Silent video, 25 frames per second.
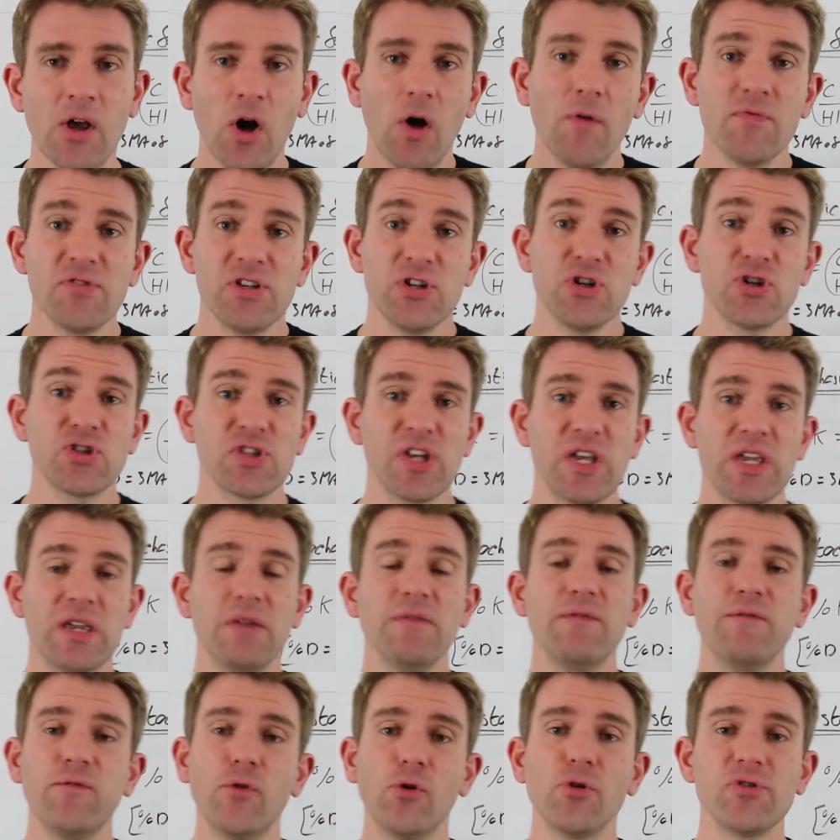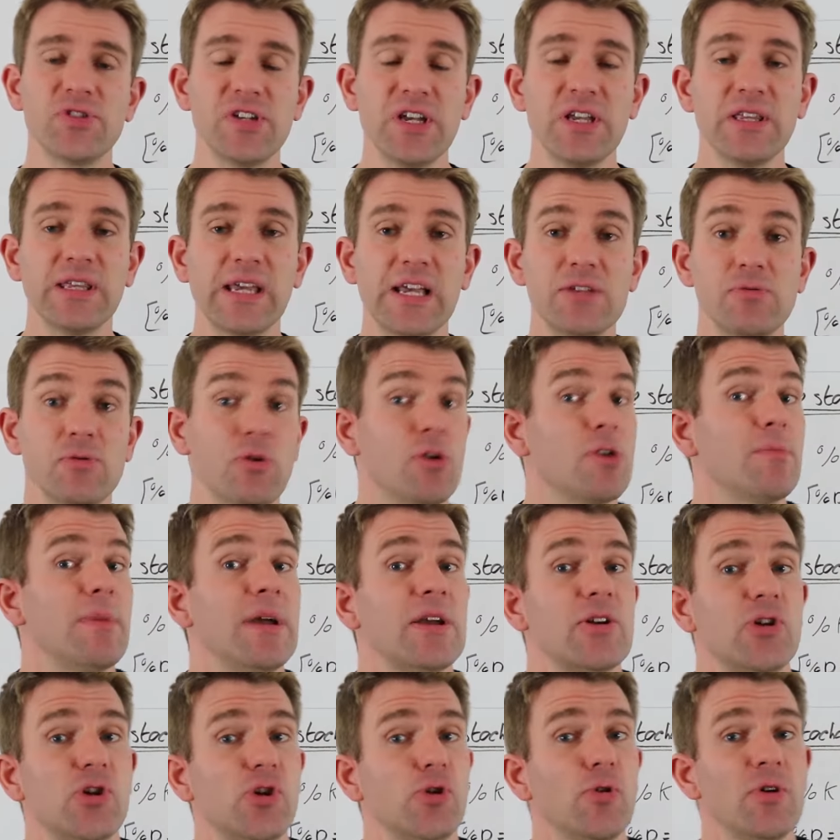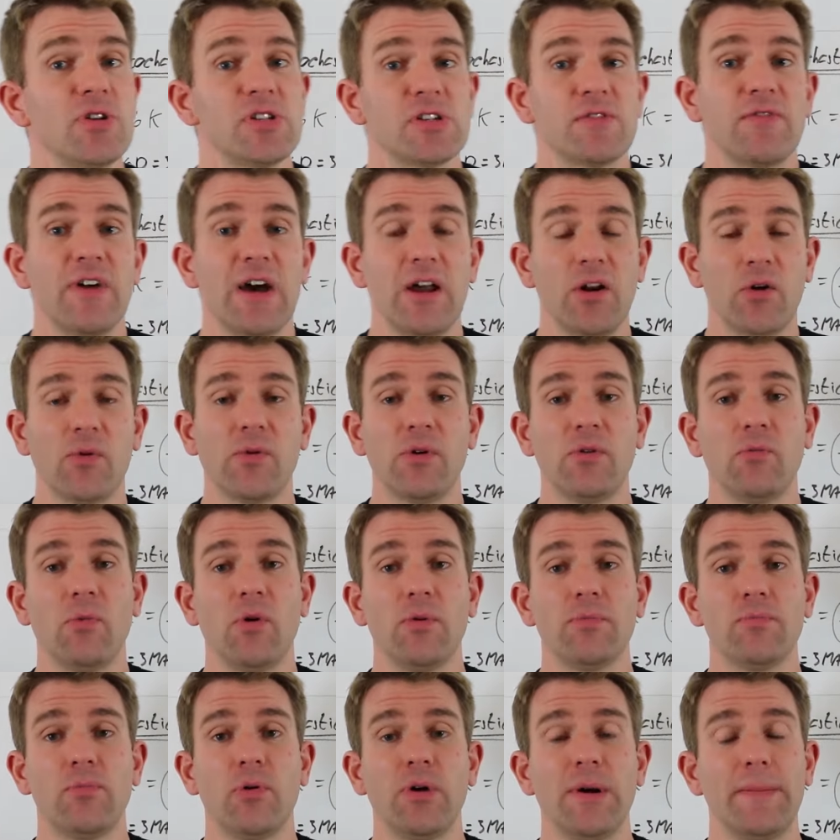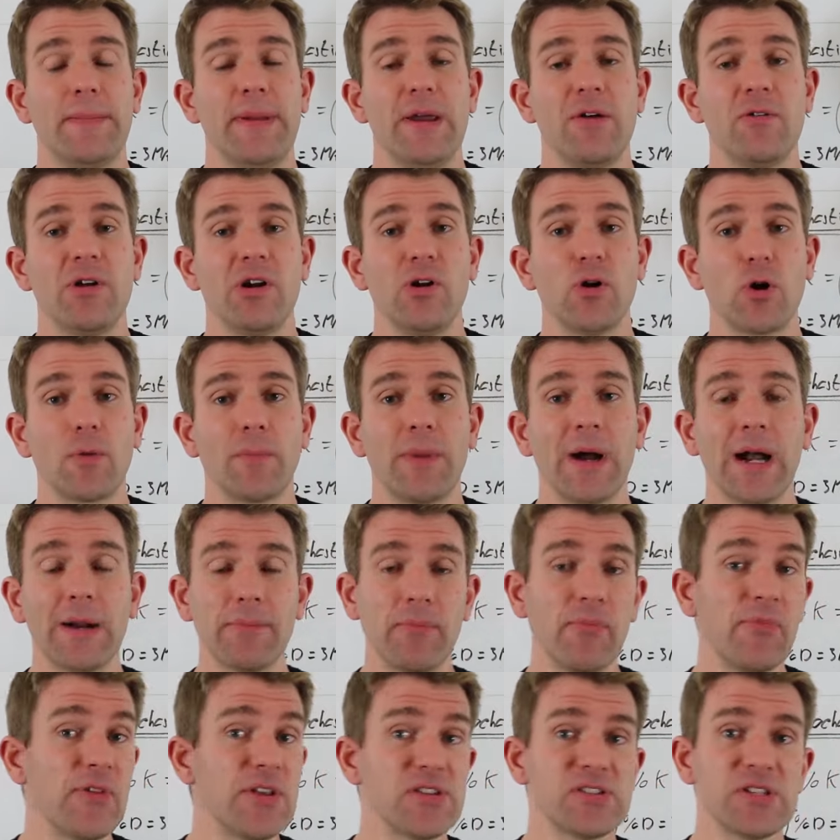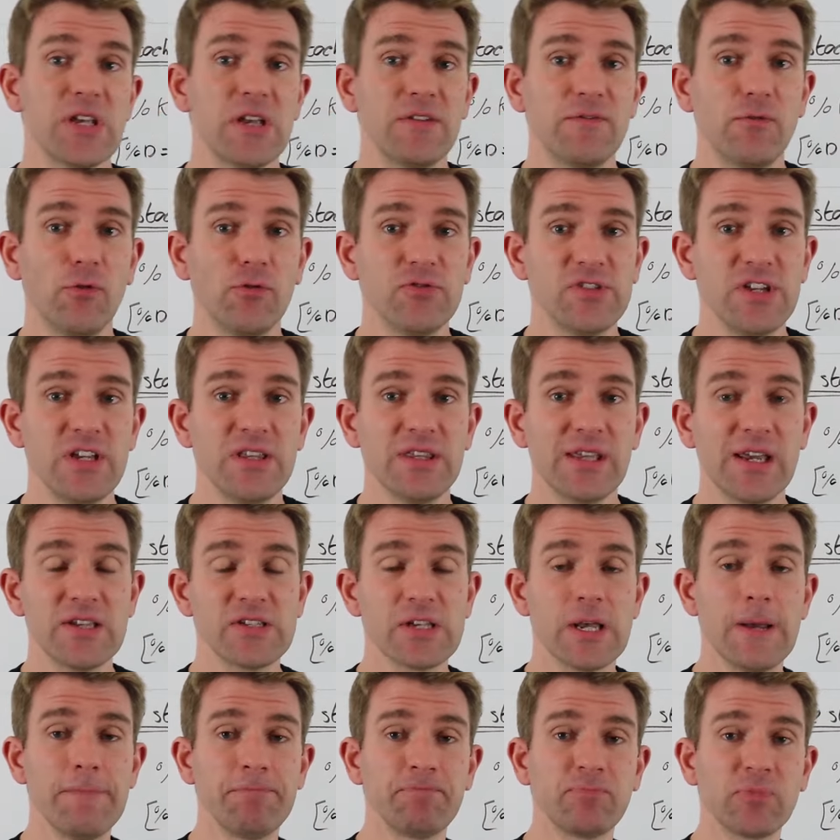Obviously, just taking 14 days, we've got to make a choice of how long, what period to look back. But let's say 14 days.